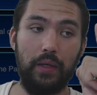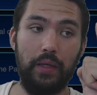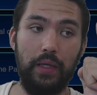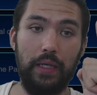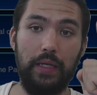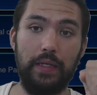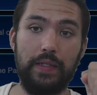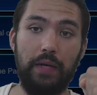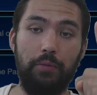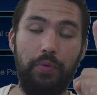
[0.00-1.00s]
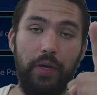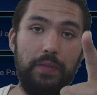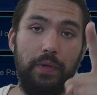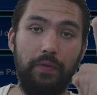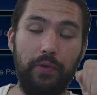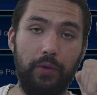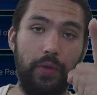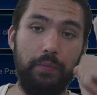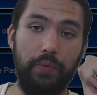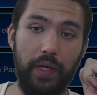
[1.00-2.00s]
It is a replacement for the
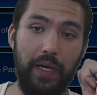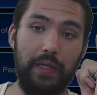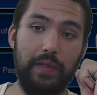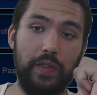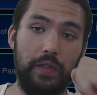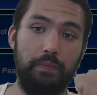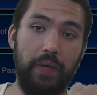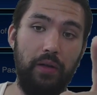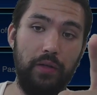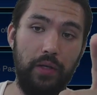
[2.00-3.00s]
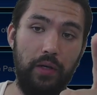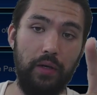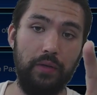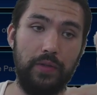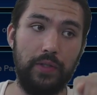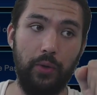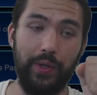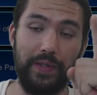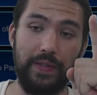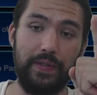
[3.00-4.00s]
Quick Play spell card,
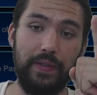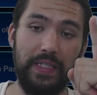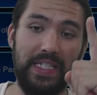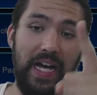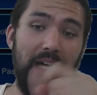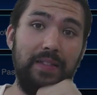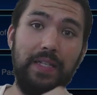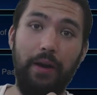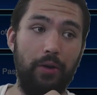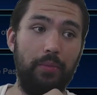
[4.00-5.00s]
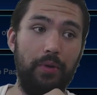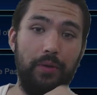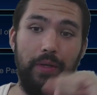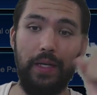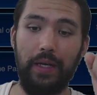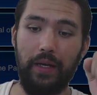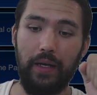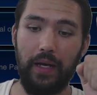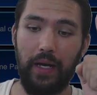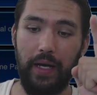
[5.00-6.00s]
so it's not terrible.
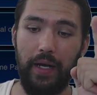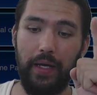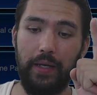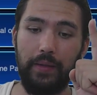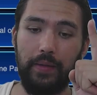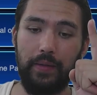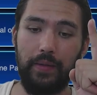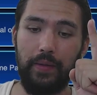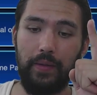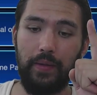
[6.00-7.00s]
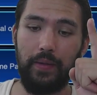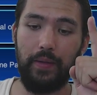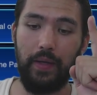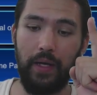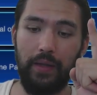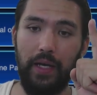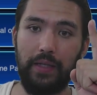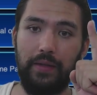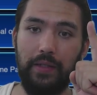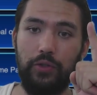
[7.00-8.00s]
Unlike
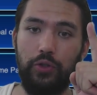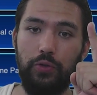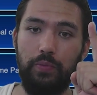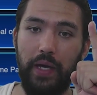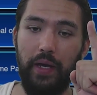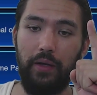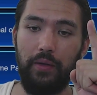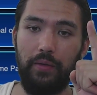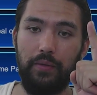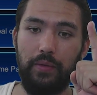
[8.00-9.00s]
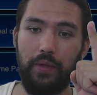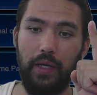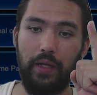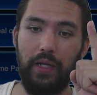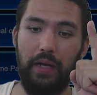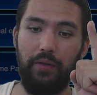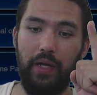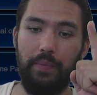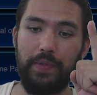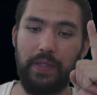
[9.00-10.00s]
the Jubel
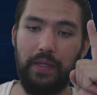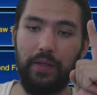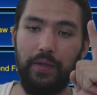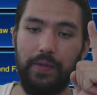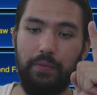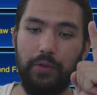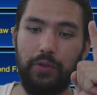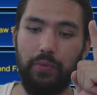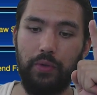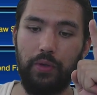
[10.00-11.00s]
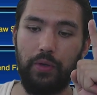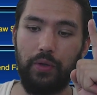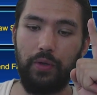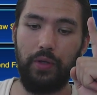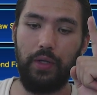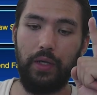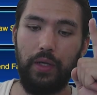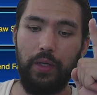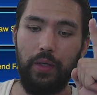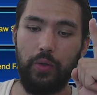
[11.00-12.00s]
level up skills, which were
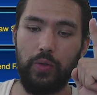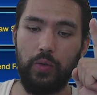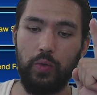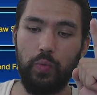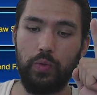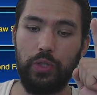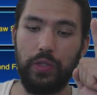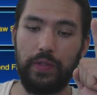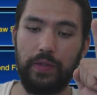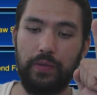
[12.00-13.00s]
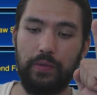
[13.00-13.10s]
just